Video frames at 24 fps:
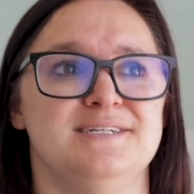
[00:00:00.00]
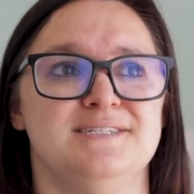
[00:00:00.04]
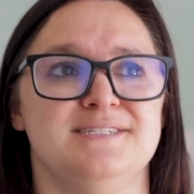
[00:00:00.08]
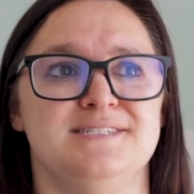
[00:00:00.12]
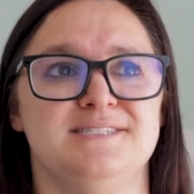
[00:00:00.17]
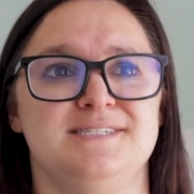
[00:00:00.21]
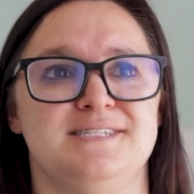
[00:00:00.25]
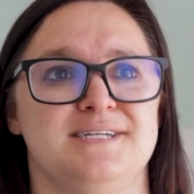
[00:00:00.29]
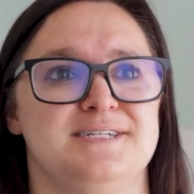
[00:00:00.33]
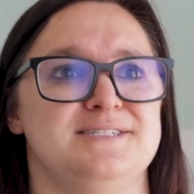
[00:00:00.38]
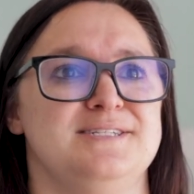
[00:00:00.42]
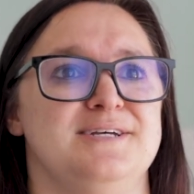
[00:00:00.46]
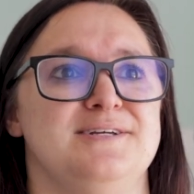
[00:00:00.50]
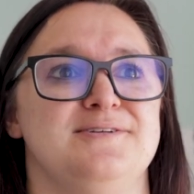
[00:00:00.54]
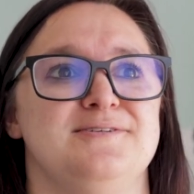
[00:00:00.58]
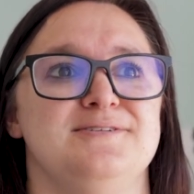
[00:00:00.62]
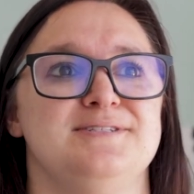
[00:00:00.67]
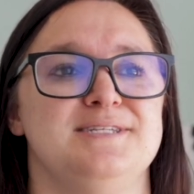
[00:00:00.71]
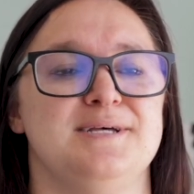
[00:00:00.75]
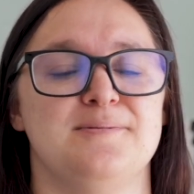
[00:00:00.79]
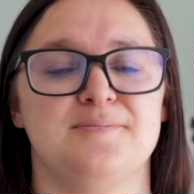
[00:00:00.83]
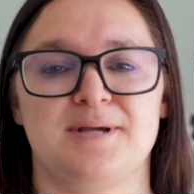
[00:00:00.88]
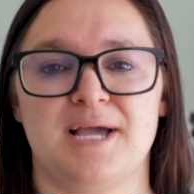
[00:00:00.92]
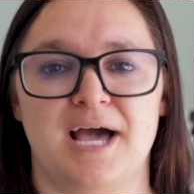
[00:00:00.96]

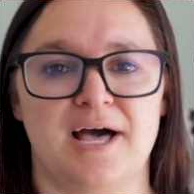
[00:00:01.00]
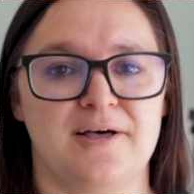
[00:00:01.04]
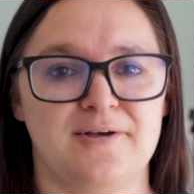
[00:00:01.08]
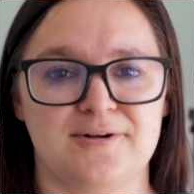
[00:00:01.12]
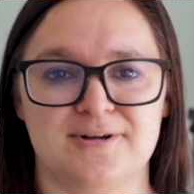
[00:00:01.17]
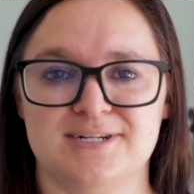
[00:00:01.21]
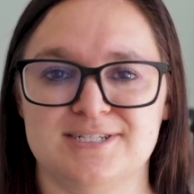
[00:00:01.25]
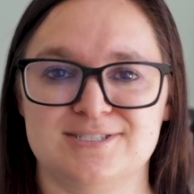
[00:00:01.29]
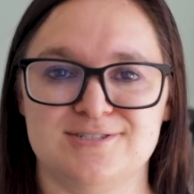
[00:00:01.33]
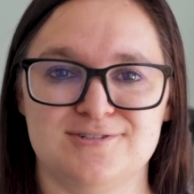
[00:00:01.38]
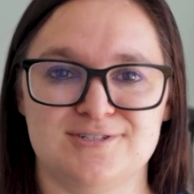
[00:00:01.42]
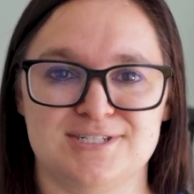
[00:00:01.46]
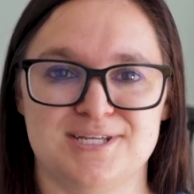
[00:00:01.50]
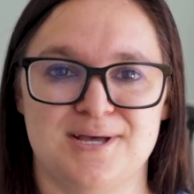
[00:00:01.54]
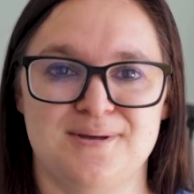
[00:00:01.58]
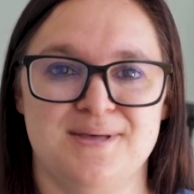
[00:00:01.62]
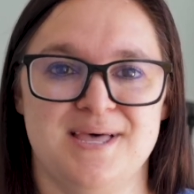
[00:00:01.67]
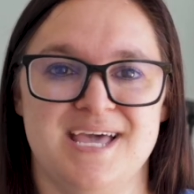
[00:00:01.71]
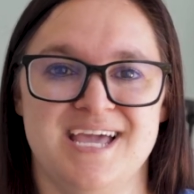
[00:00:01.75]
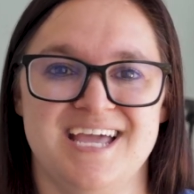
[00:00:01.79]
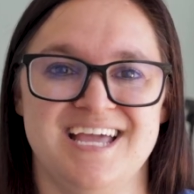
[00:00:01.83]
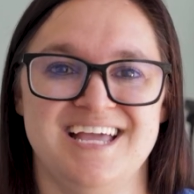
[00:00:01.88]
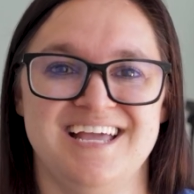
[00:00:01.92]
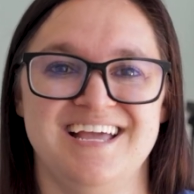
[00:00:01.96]
600 some calories or
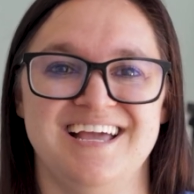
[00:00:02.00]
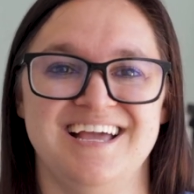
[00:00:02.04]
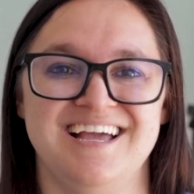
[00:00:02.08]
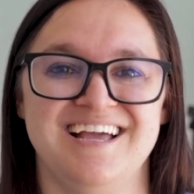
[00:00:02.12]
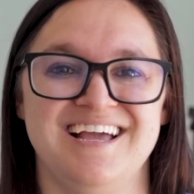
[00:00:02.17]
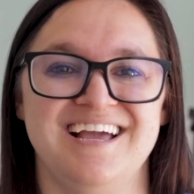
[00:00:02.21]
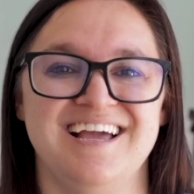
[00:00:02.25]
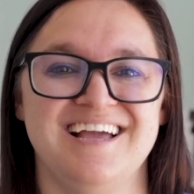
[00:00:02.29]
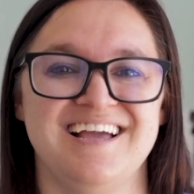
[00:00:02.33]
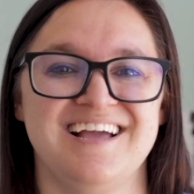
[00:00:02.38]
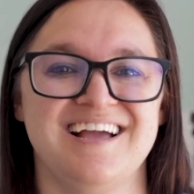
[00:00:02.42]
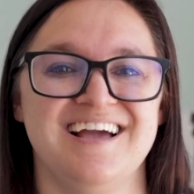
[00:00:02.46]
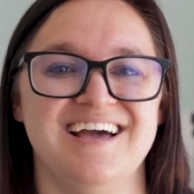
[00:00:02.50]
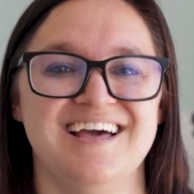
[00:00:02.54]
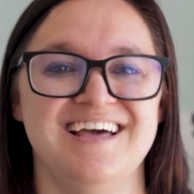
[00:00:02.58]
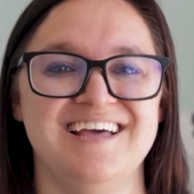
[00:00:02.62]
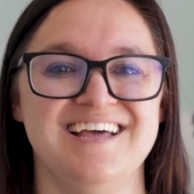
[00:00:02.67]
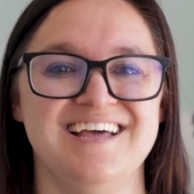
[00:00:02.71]
something.